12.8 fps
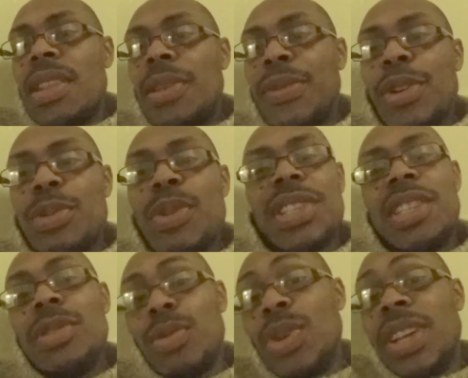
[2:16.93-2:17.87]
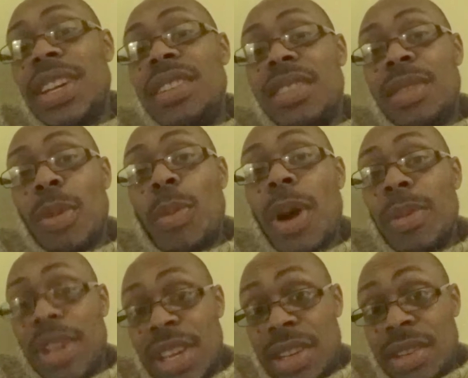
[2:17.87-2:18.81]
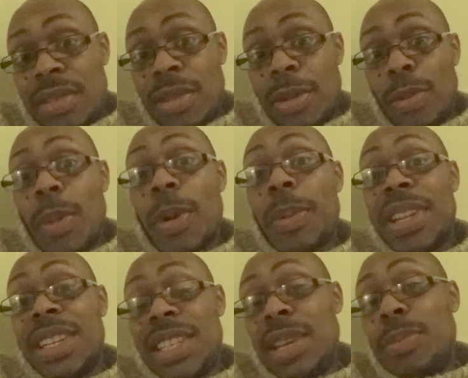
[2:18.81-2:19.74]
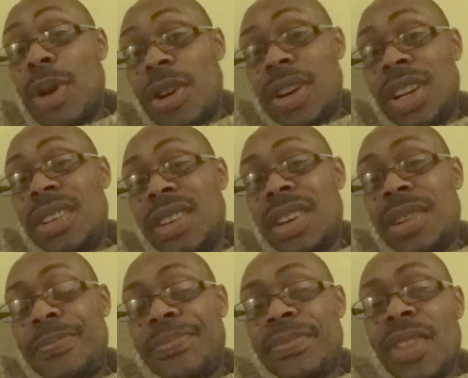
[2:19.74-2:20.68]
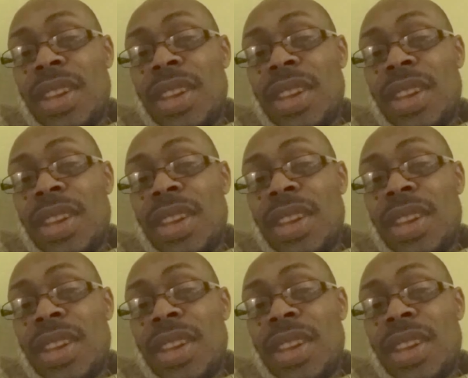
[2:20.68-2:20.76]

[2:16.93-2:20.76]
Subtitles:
The first reason is really the Republican Tea Party, okay?